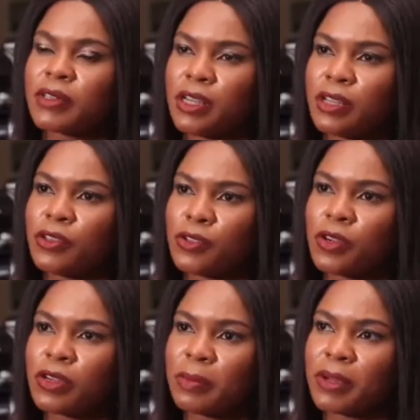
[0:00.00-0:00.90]
You
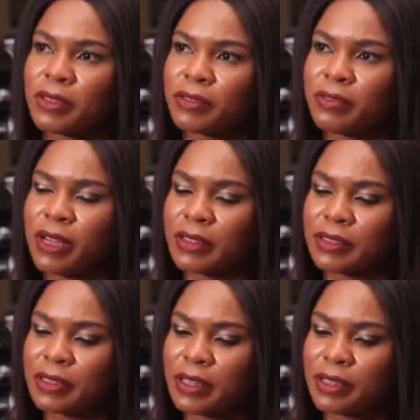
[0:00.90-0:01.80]
talk about the fact,
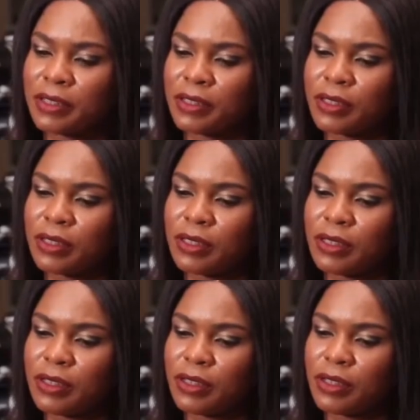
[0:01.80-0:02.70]
say,
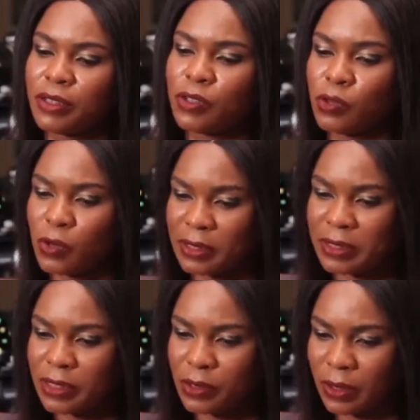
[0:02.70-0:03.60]
you don't
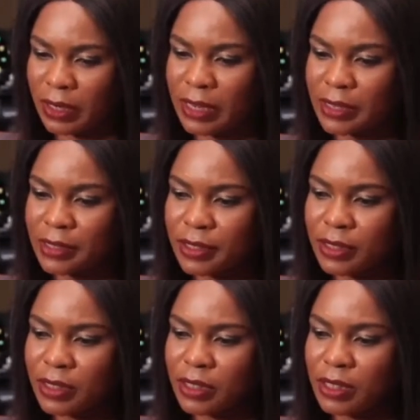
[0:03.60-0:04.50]
see your client.
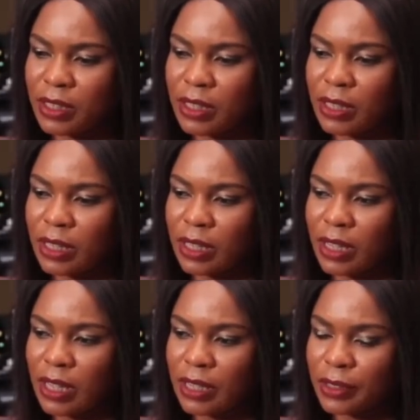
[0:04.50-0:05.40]

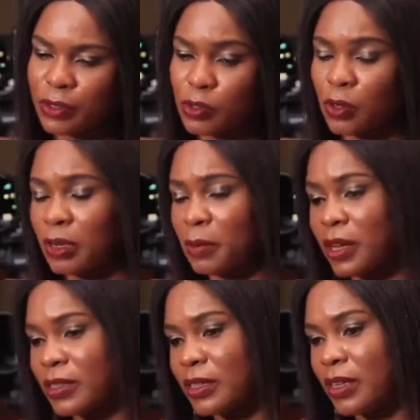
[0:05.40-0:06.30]
You talk
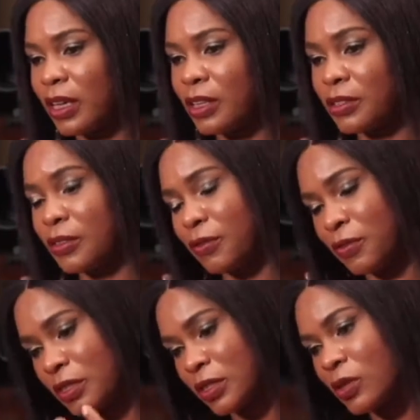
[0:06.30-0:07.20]
about his
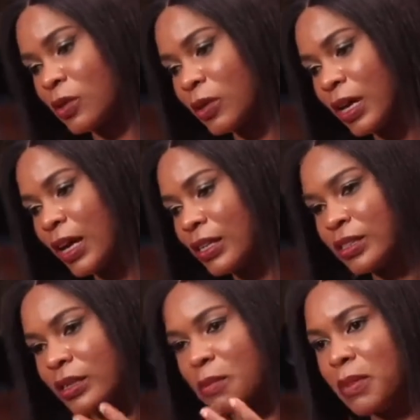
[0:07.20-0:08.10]
physical and
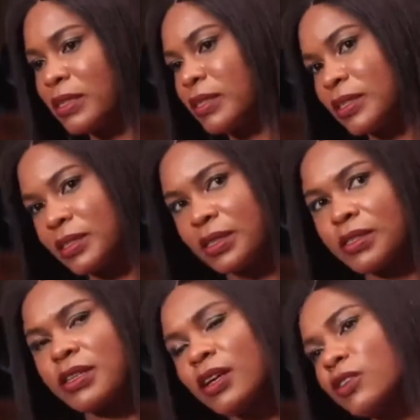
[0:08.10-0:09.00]
mental state.
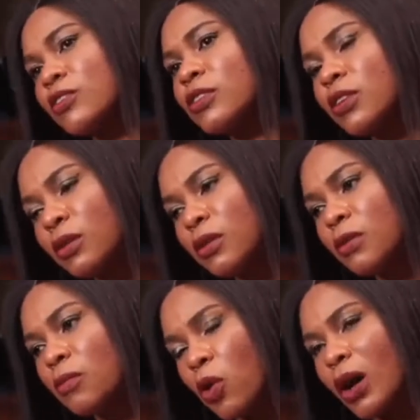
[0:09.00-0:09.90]
Tell us
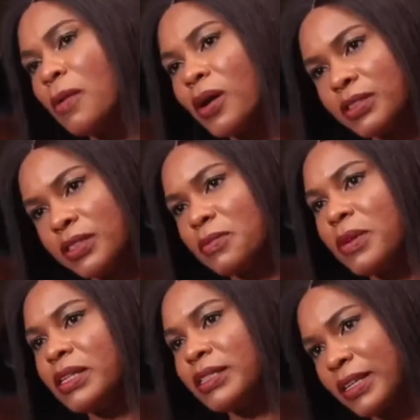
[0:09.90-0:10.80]
more about his
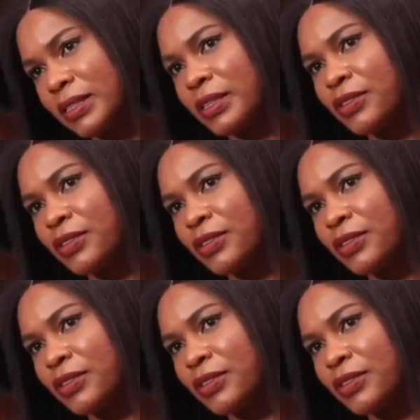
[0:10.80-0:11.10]
mental state.